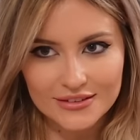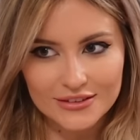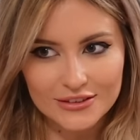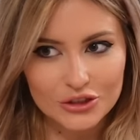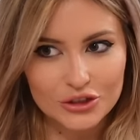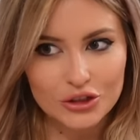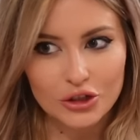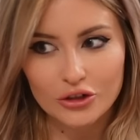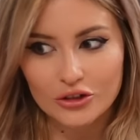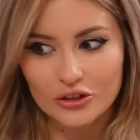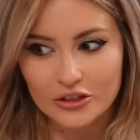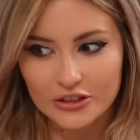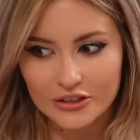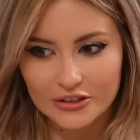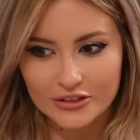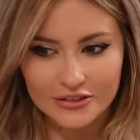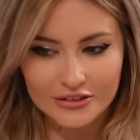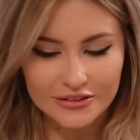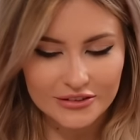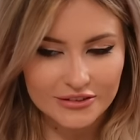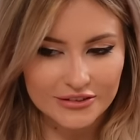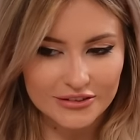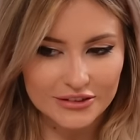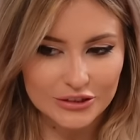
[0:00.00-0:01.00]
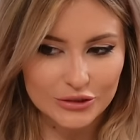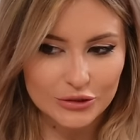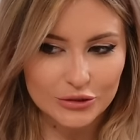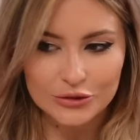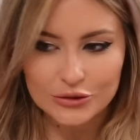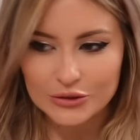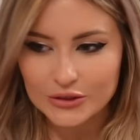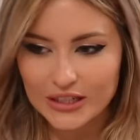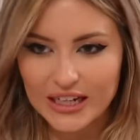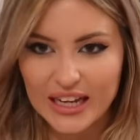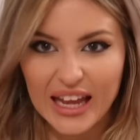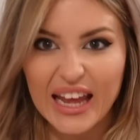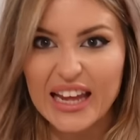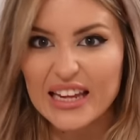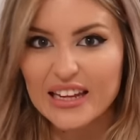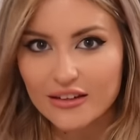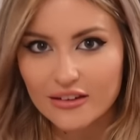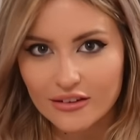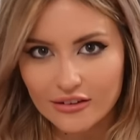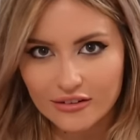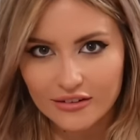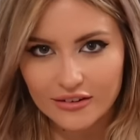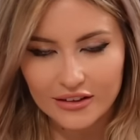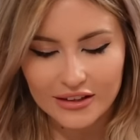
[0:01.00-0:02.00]
chocolate or
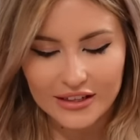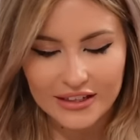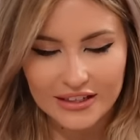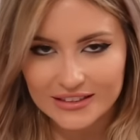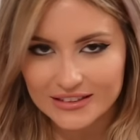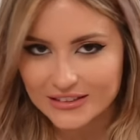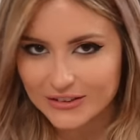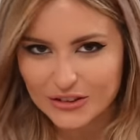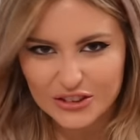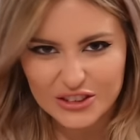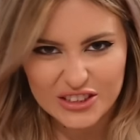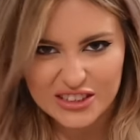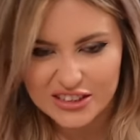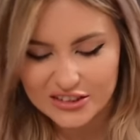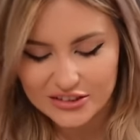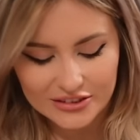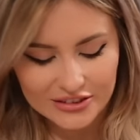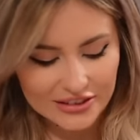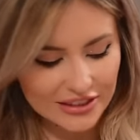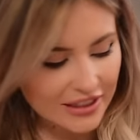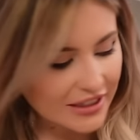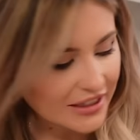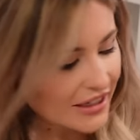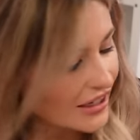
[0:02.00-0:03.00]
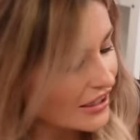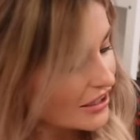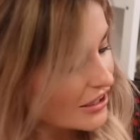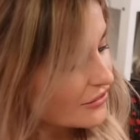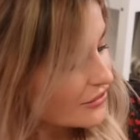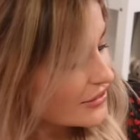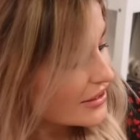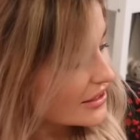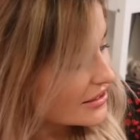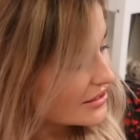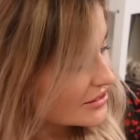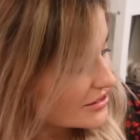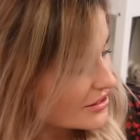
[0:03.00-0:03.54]
cake and things because he doesn't like any of that.